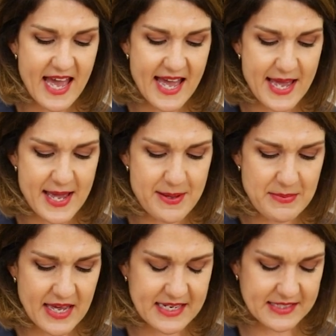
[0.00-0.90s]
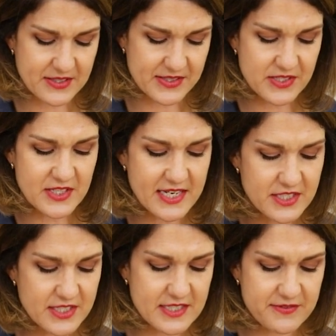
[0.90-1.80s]
and it's got
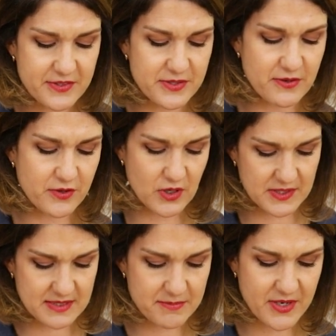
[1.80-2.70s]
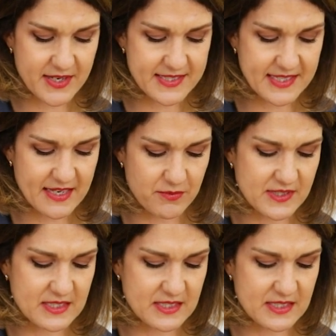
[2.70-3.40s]
suggestions for sort of customizing it with